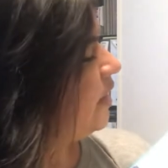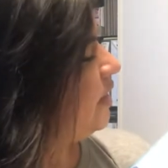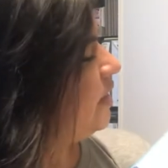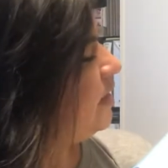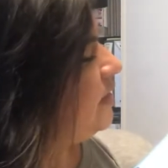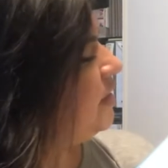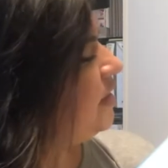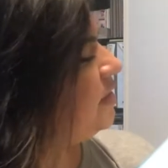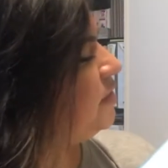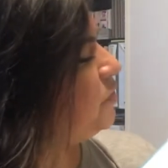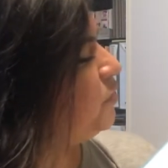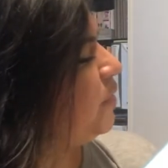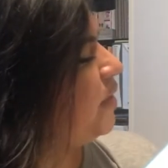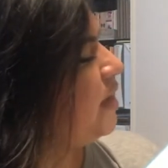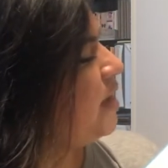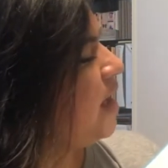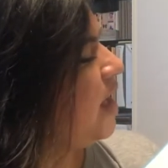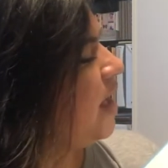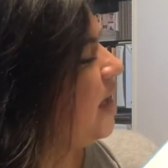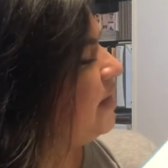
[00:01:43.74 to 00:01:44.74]
They
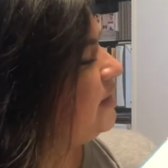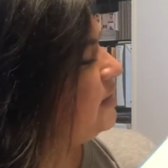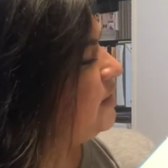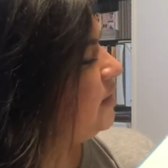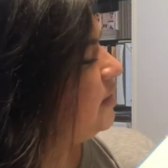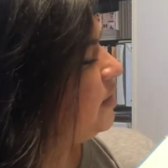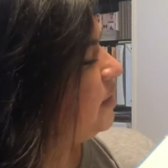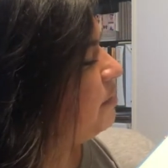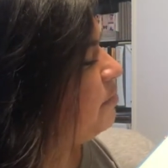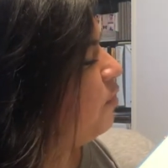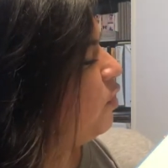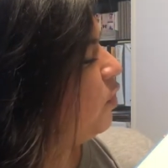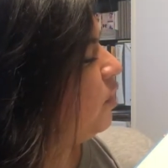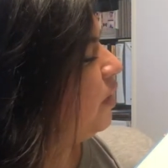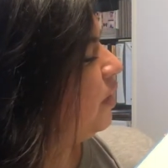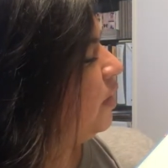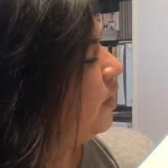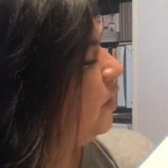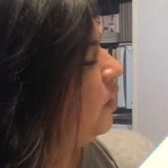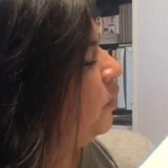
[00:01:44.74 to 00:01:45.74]
swing high to look
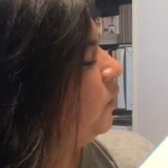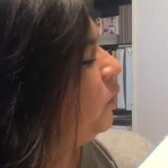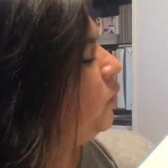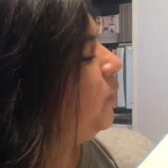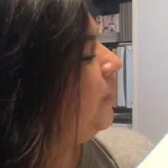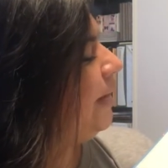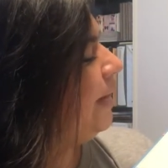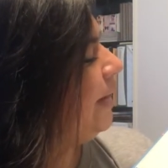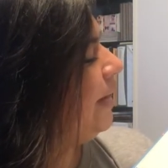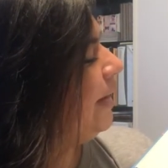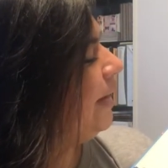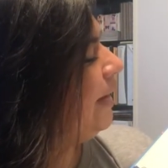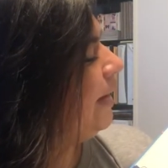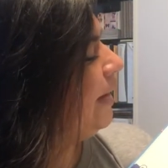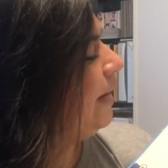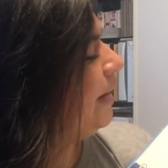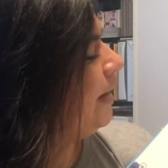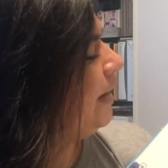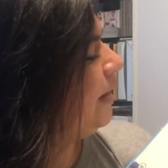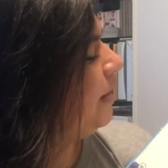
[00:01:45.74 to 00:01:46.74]
more.
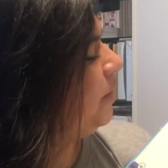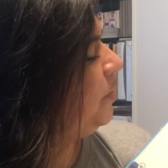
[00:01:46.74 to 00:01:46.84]
Whee!